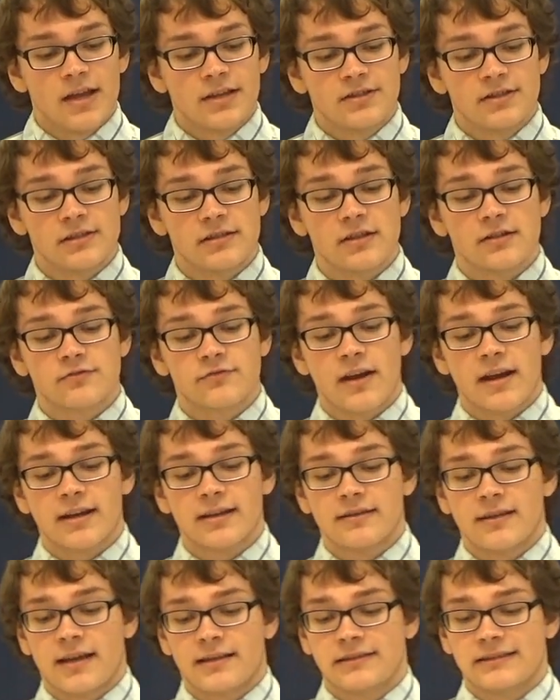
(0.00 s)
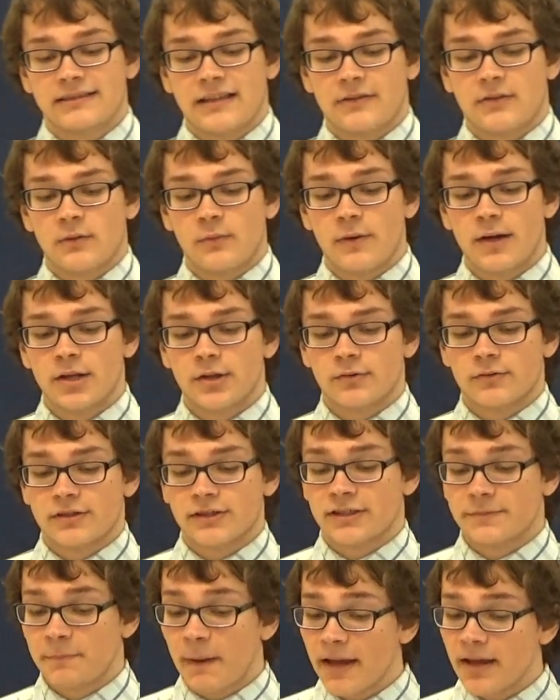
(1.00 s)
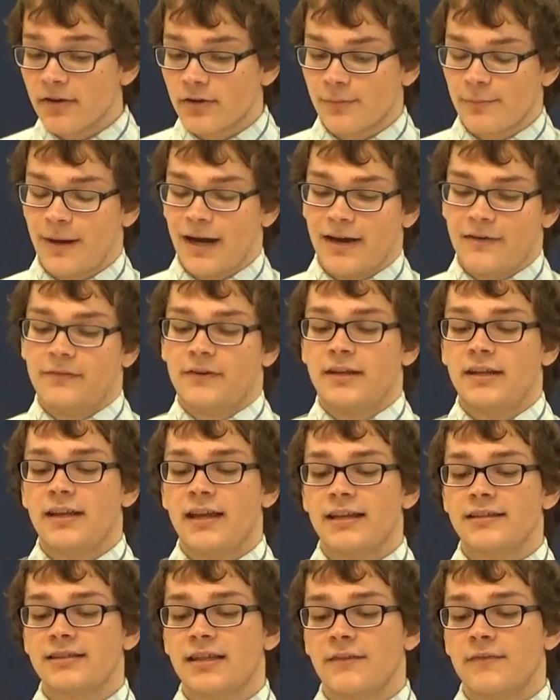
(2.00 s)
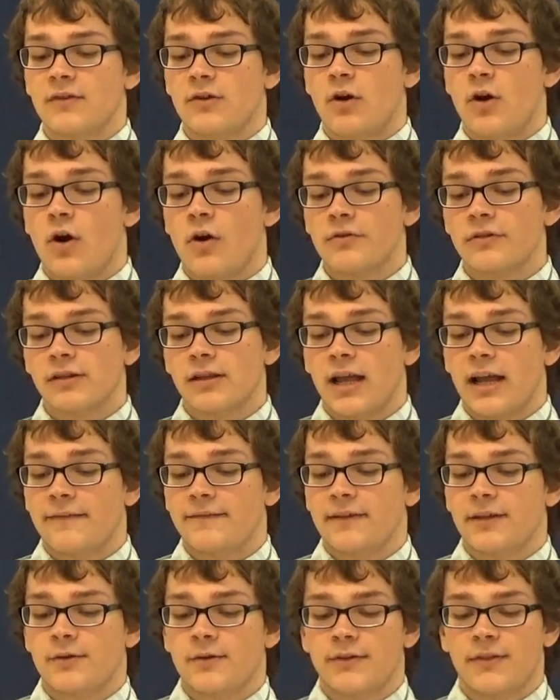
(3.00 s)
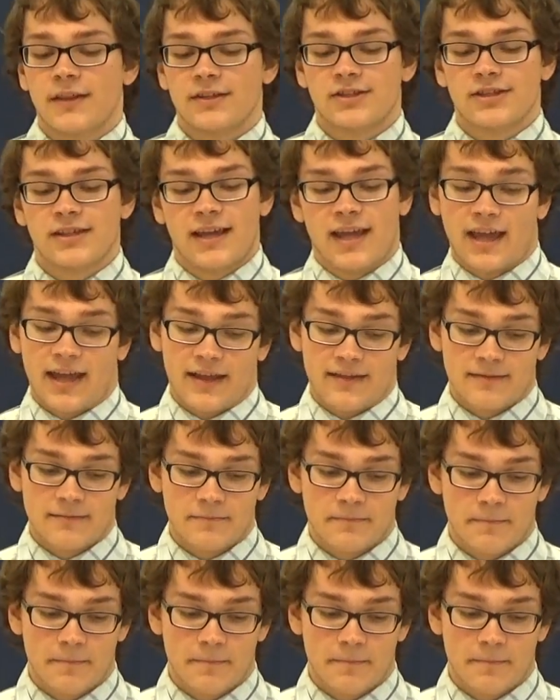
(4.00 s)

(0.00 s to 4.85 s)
Jesus recognizes that the widow, despite her poverty, has given all the livelihood that she had.